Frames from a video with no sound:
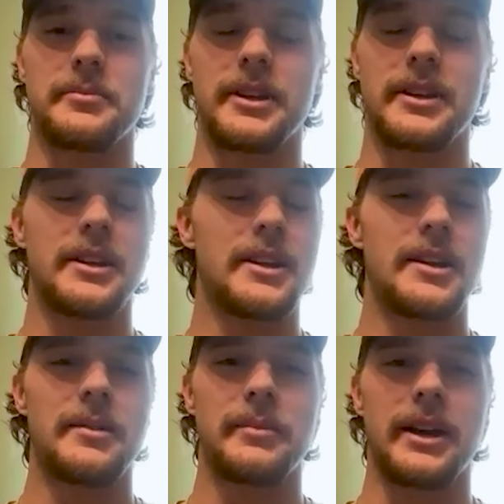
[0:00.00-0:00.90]
But
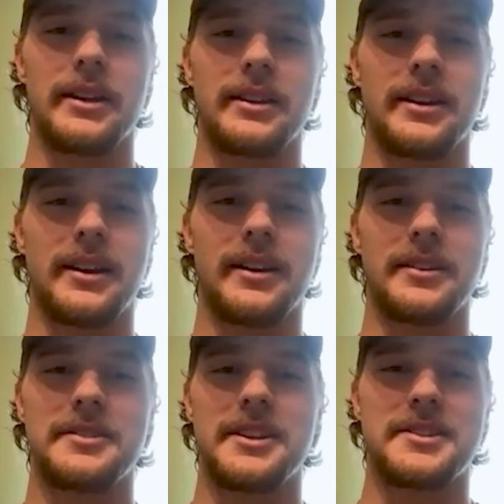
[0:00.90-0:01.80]
man, uh,
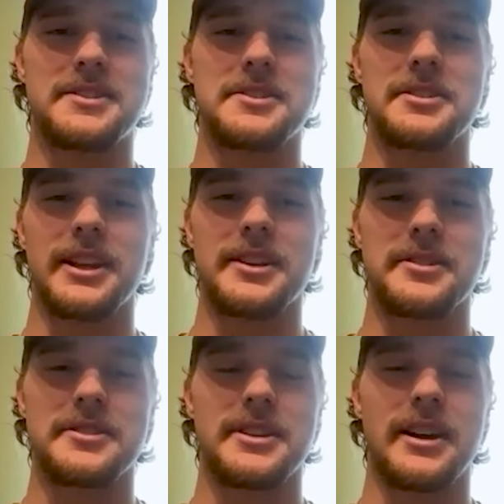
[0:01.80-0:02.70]
that's just
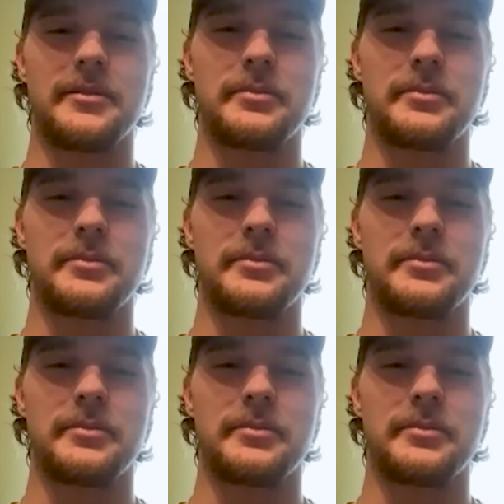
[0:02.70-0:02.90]
electric stuff.